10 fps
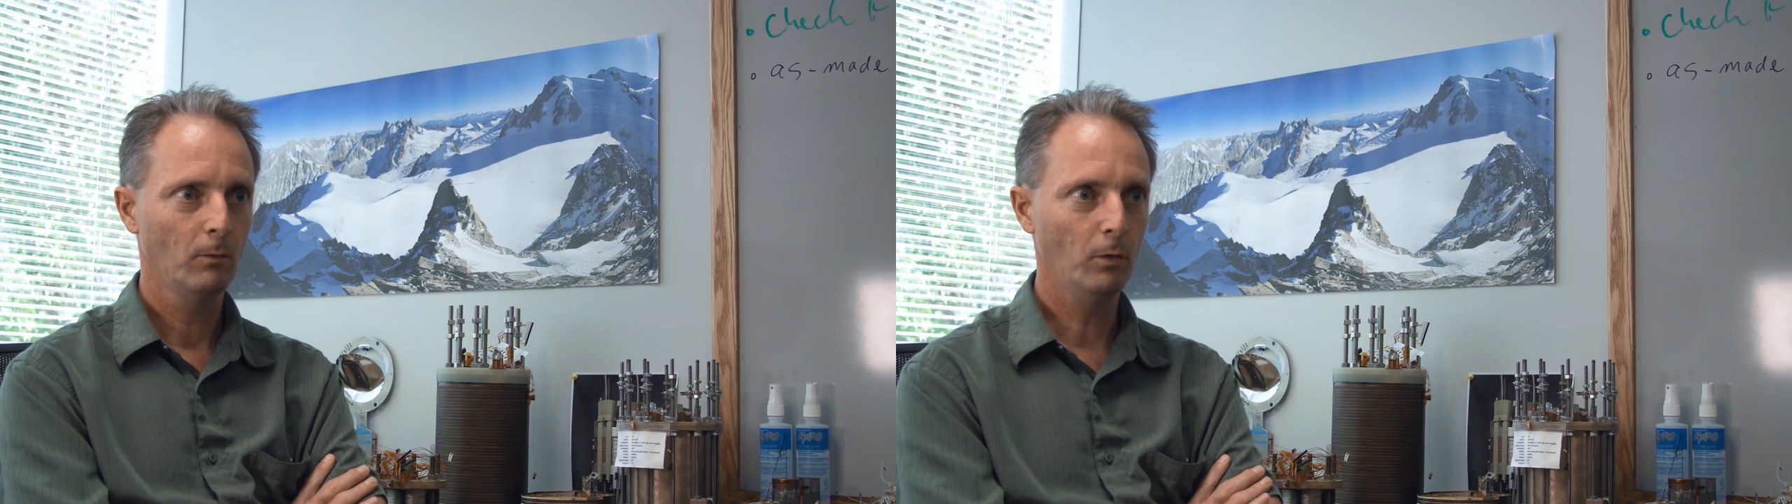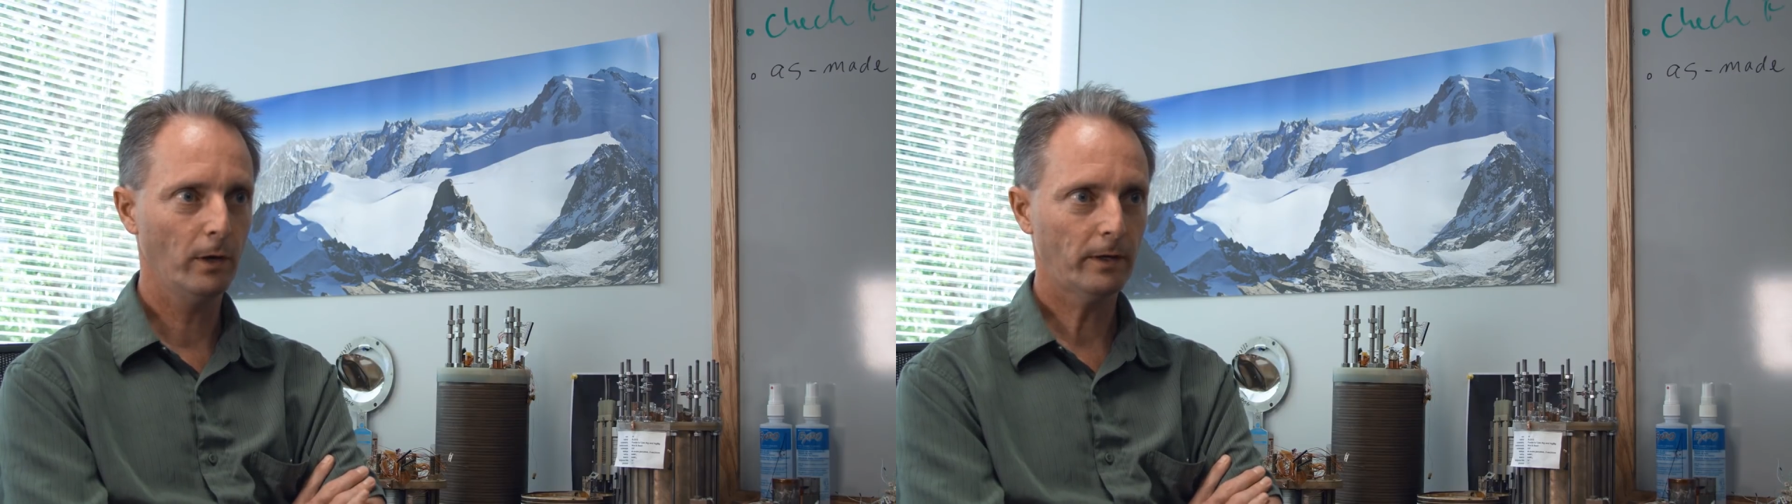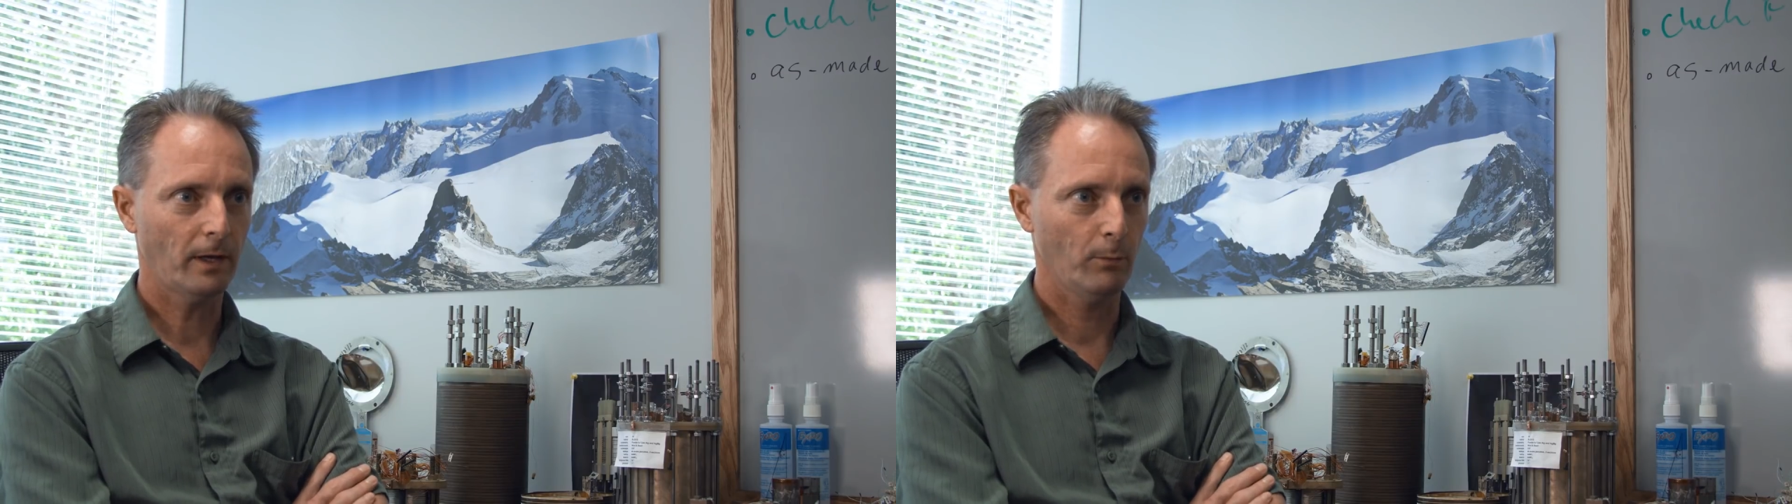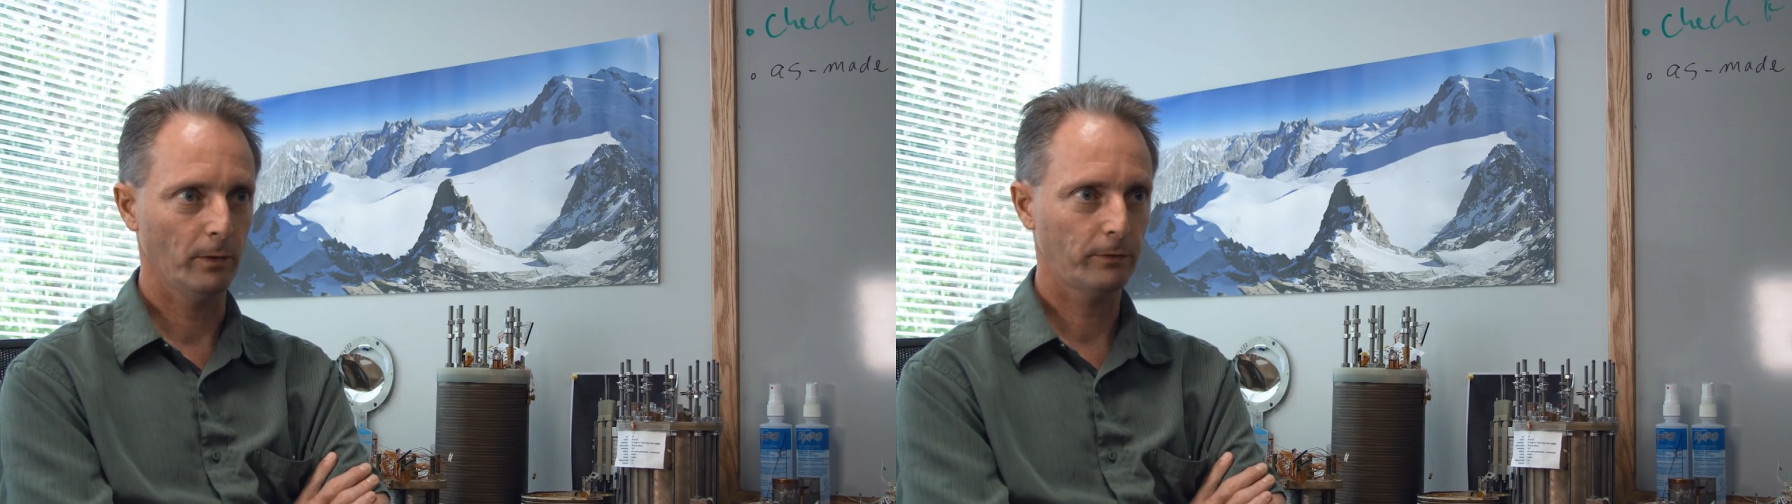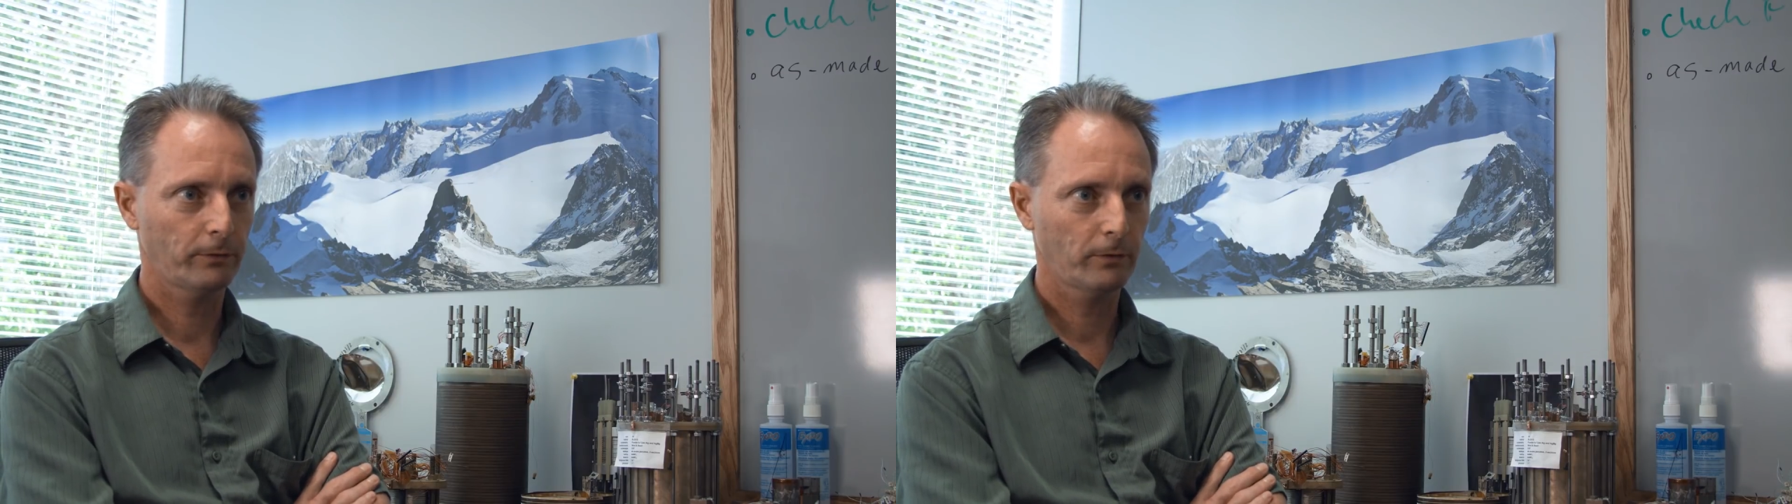working
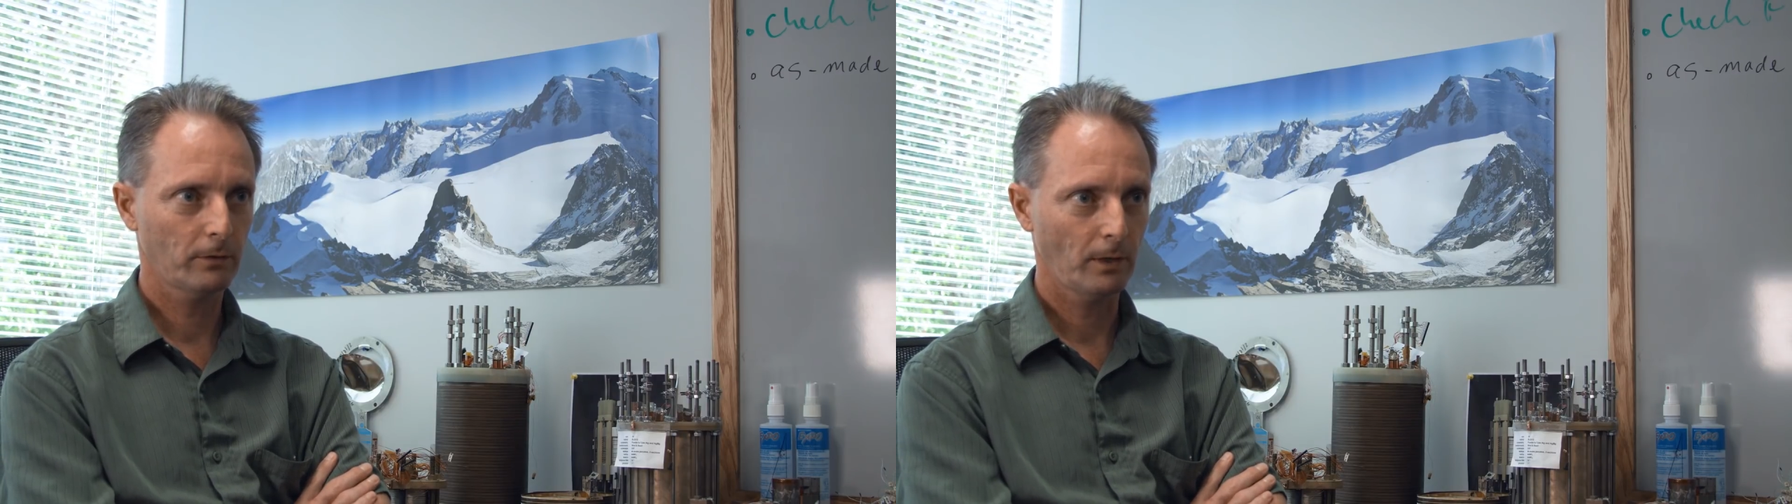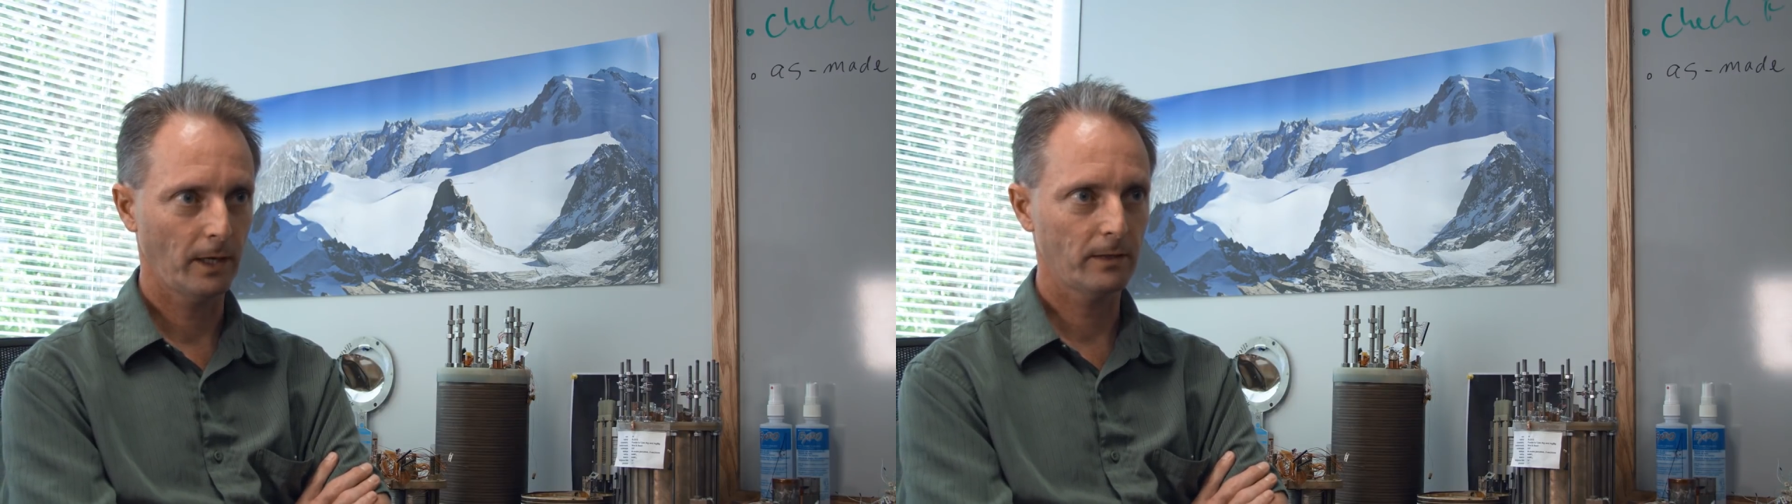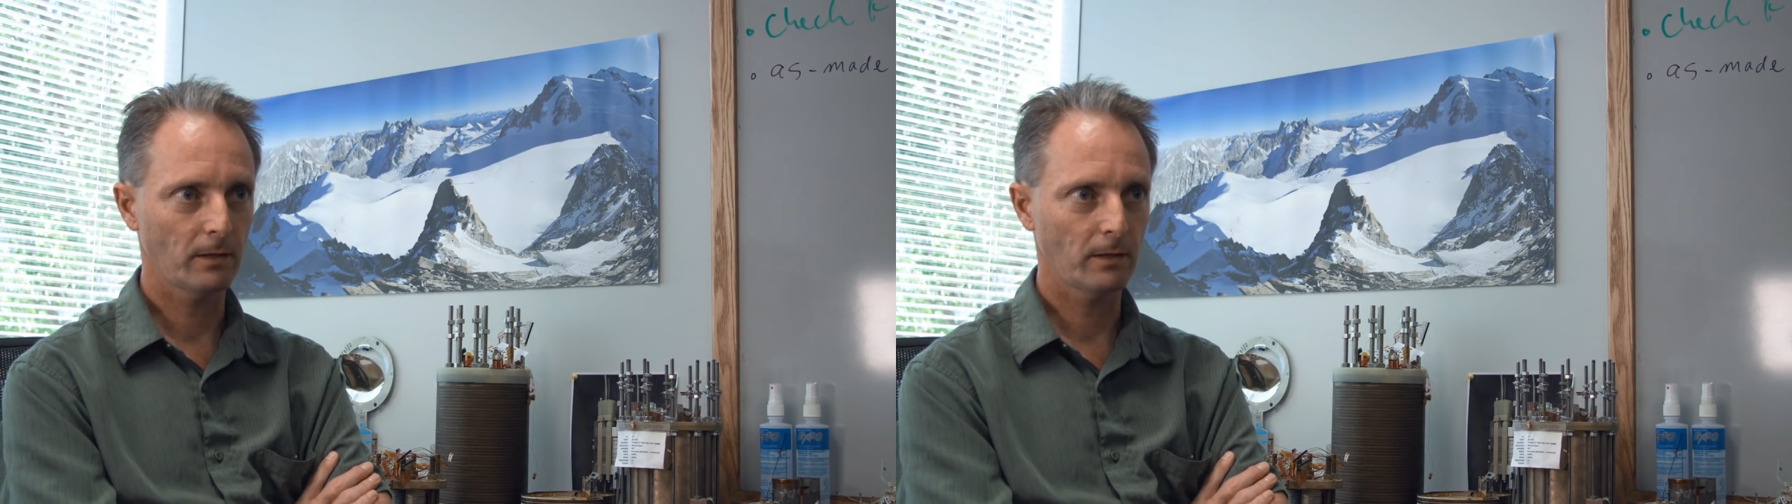with high